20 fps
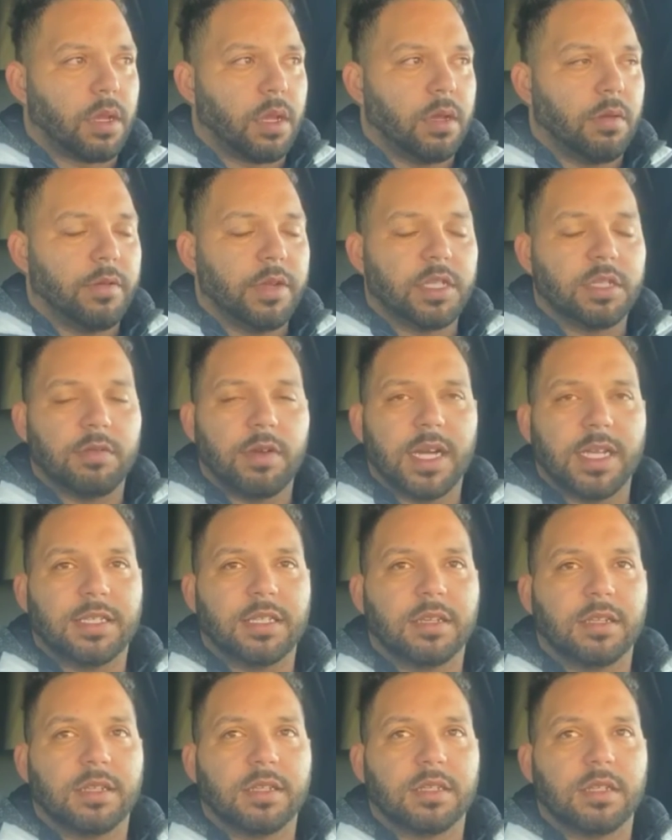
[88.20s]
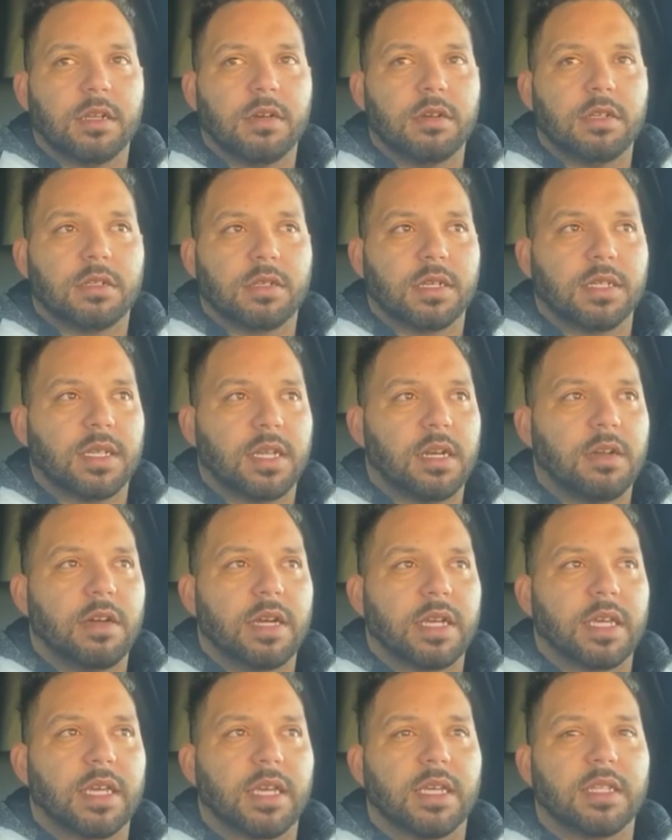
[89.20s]
the reason why I took this load is because I know I
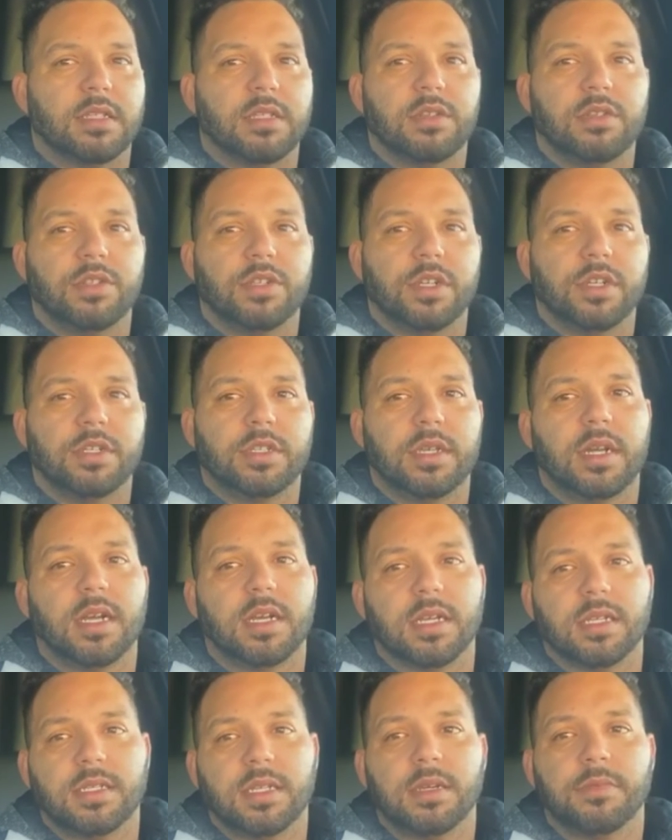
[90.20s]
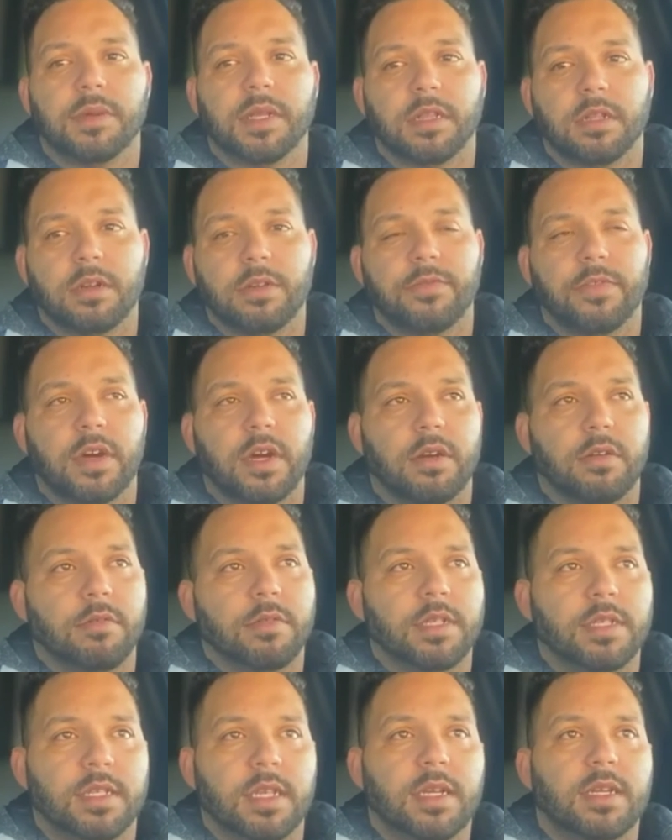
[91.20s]
can get to New Jersey and I can take my 34-hour
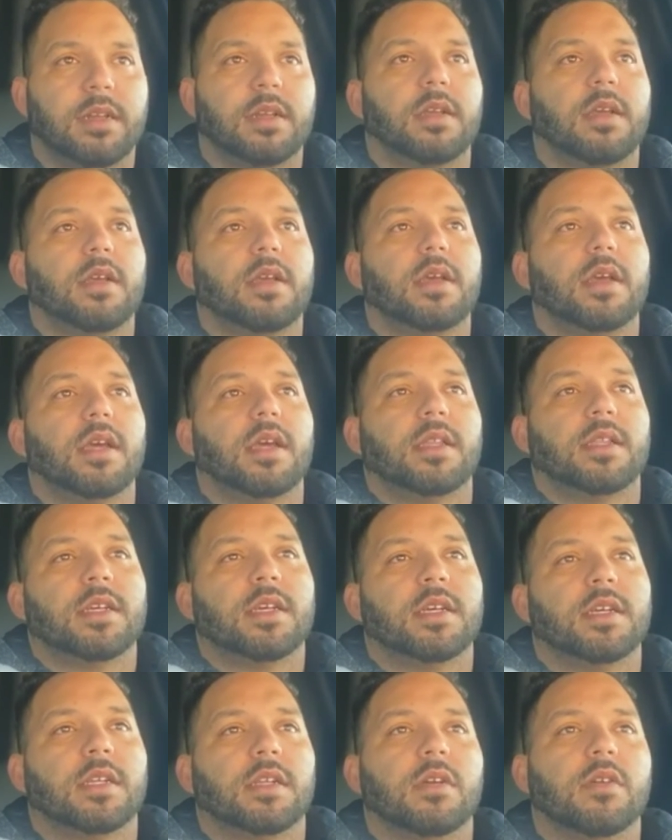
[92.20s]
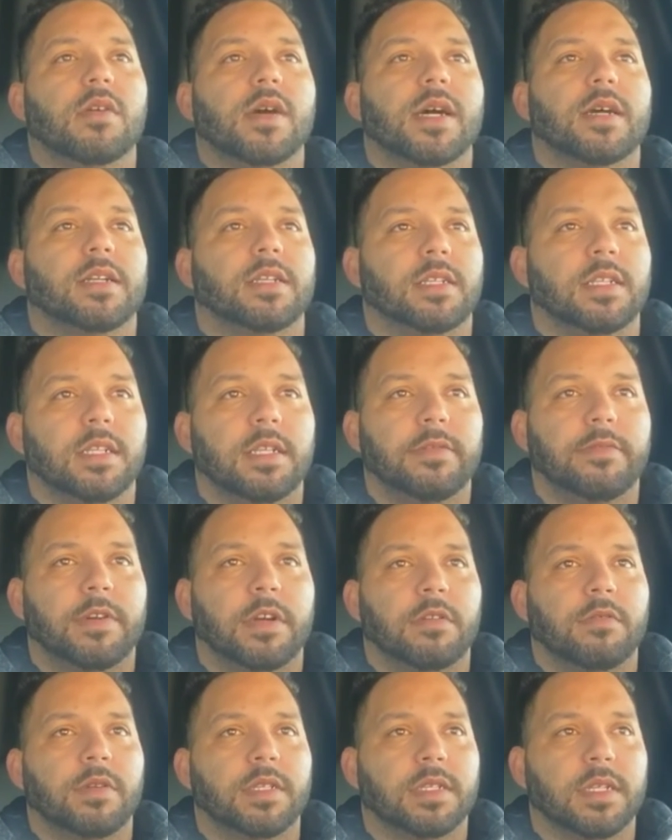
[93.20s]
reset and then go out and deliver
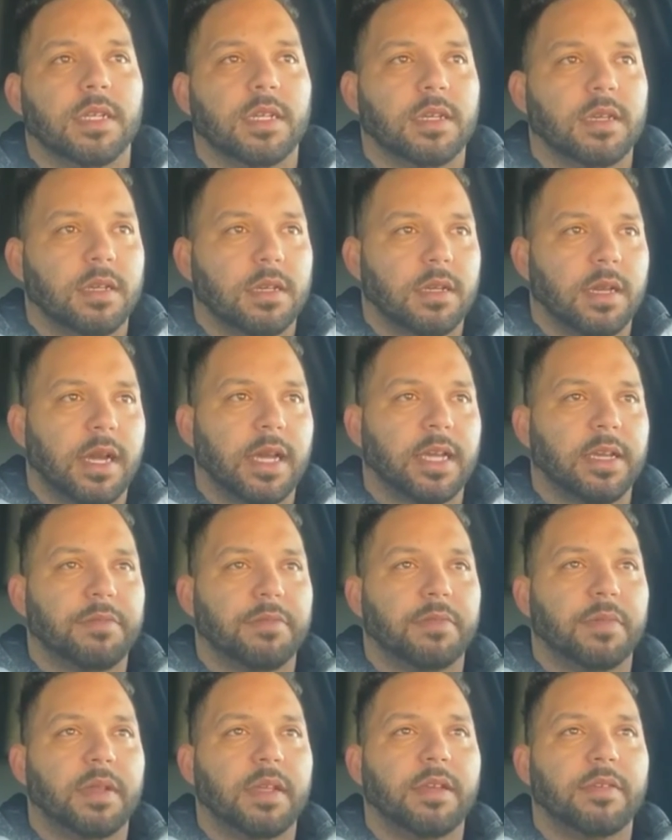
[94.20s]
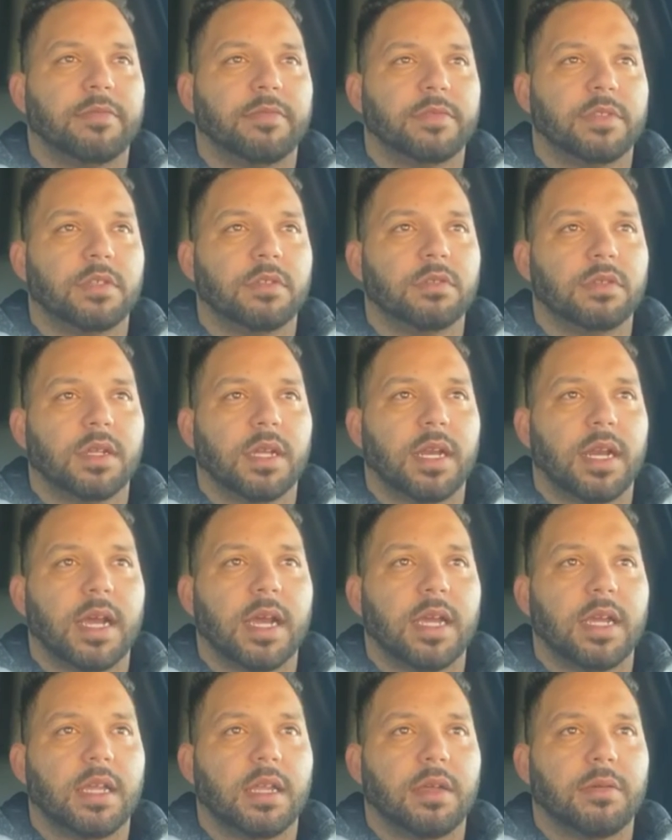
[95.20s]
on Wednesday. I can leave Tuesday
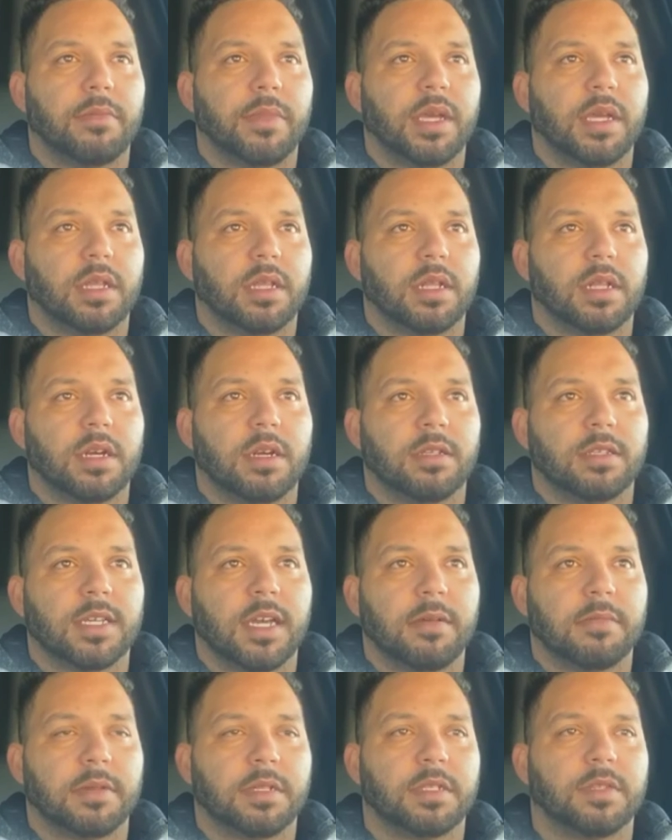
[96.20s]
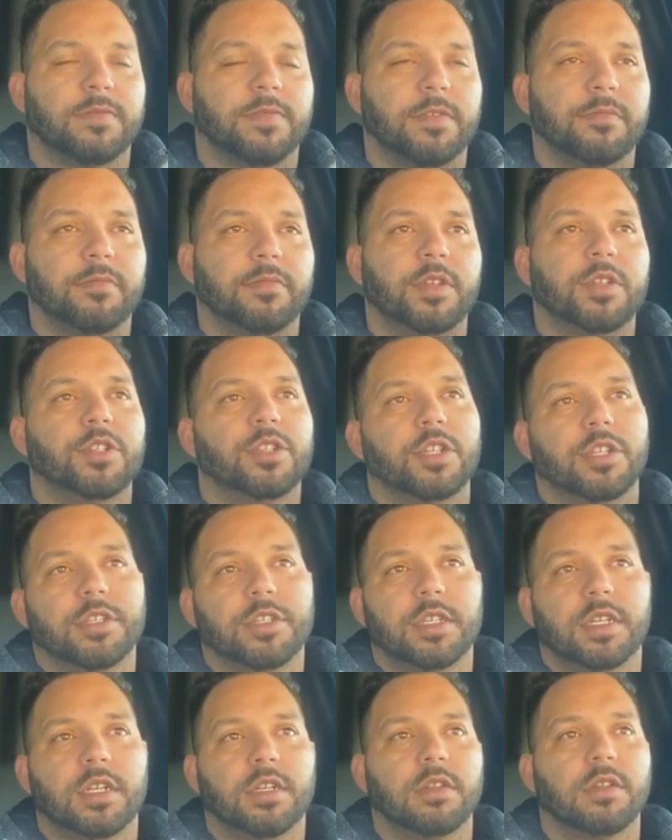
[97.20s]
night and make it there on time, because from New
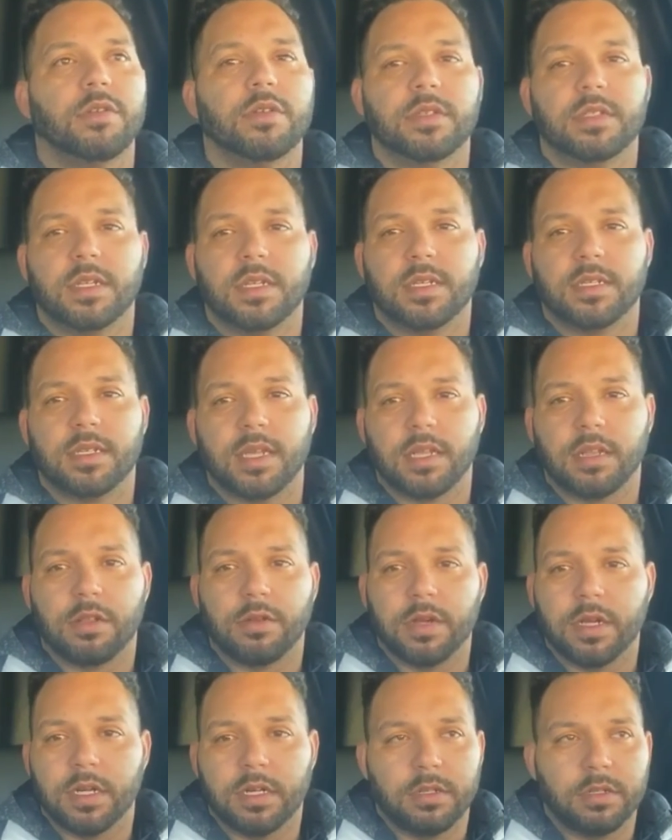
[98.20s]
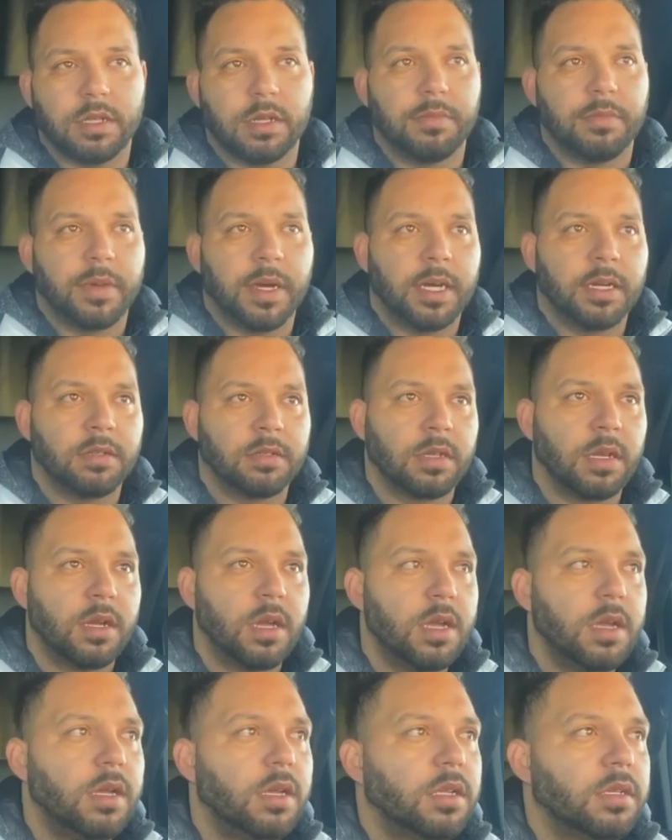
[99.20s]
Jersey to Lewiston it's like 300 something miles.
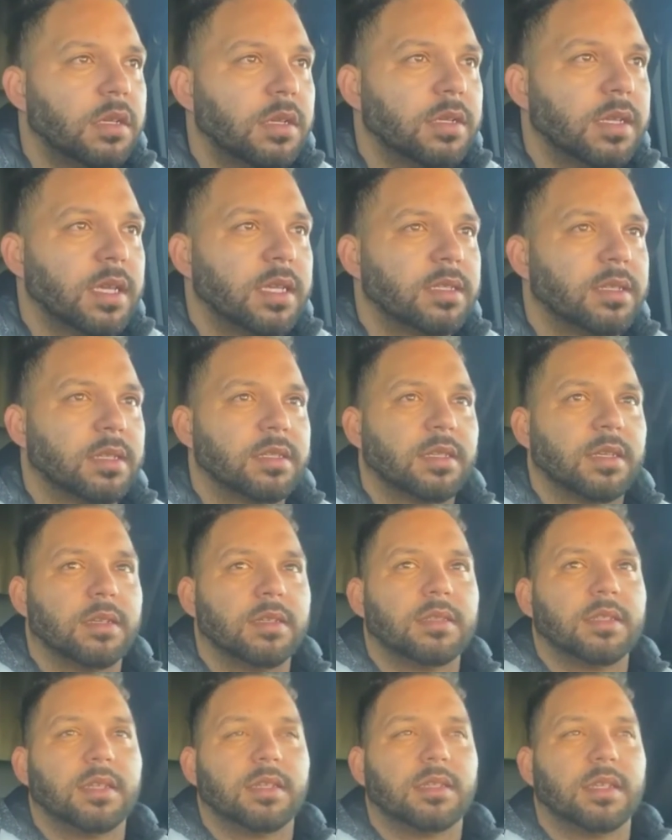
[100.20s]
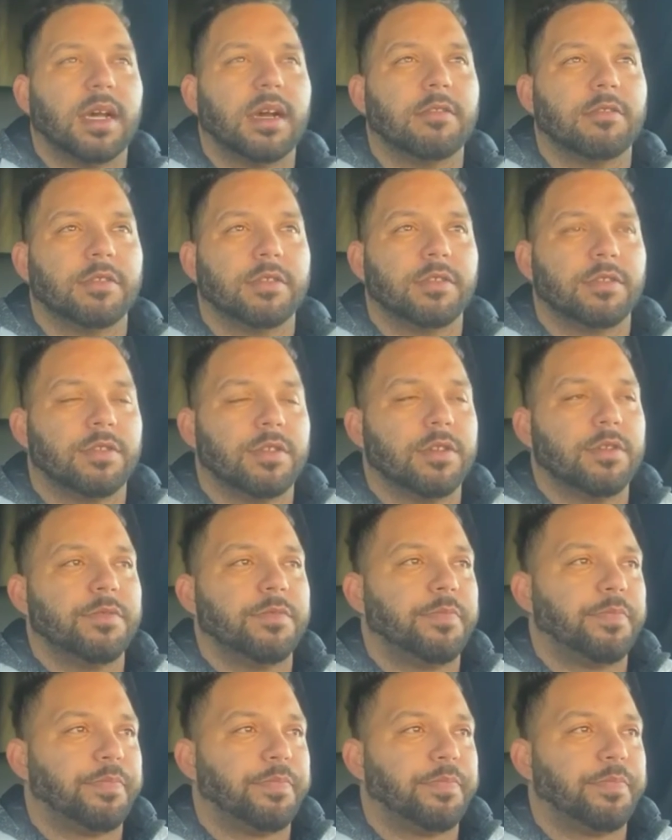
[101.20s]
So it's like six hours or so.